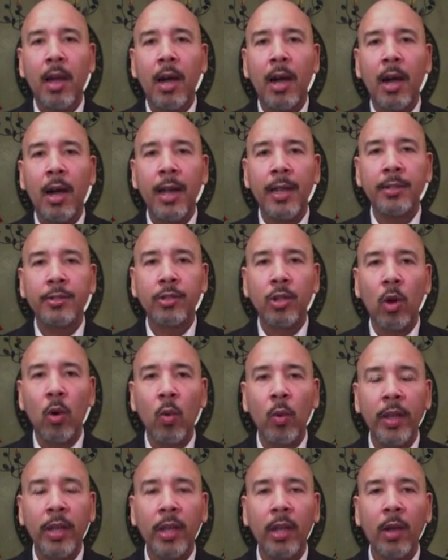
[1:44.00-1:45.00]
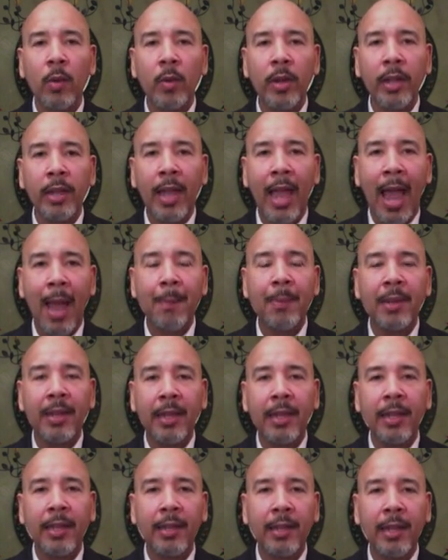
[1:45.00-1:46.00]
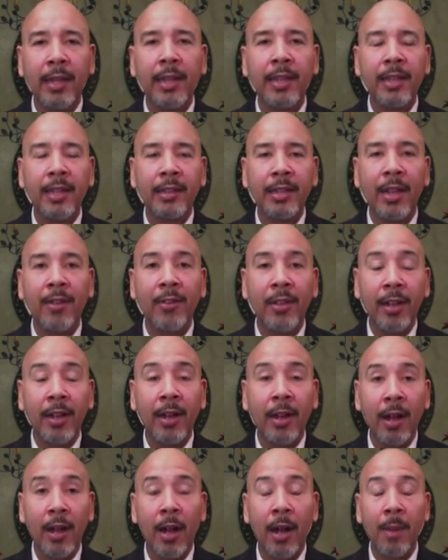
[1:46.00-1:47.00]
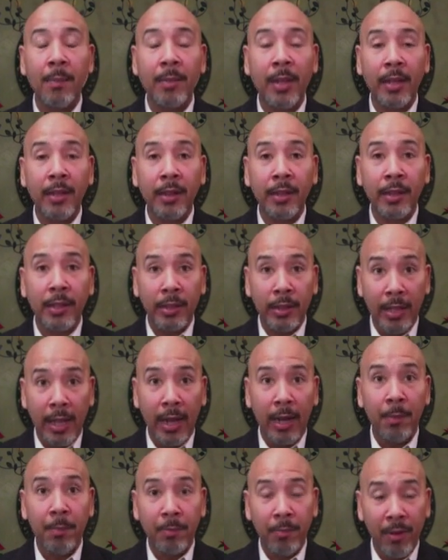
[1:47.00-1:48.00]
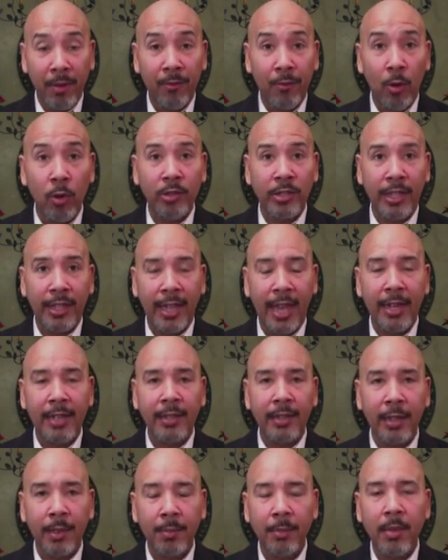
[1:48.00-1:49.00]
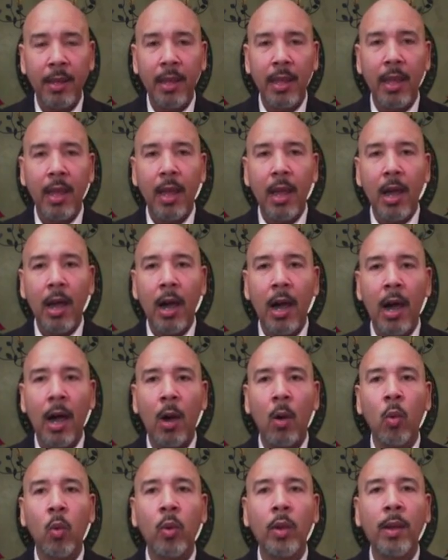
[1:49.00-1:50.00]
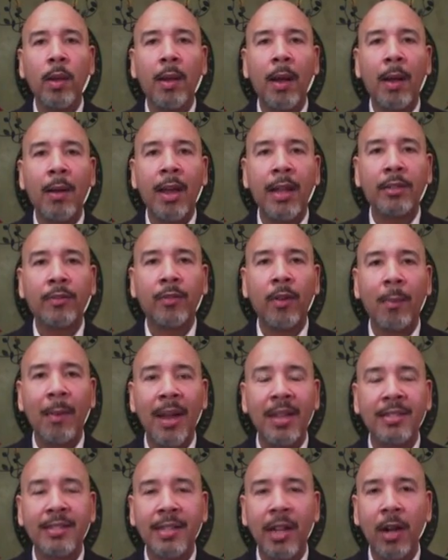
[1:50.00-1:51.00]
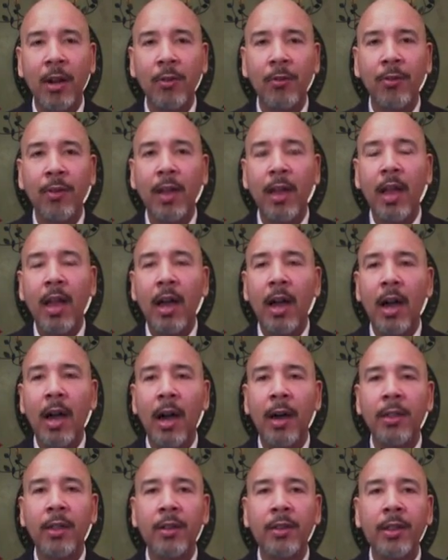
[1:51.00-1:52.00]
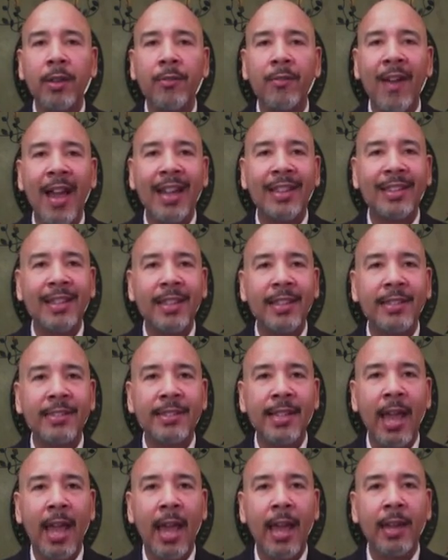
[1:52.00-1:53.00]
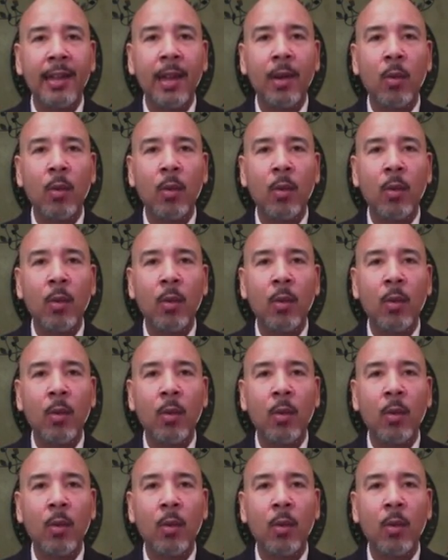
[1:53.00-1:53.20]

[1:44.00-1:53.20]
Uh, and so we we happy to he- hear that they're here, um, that their p- folks are getting them. Uh, we, as for myself, uh, the, the fact is that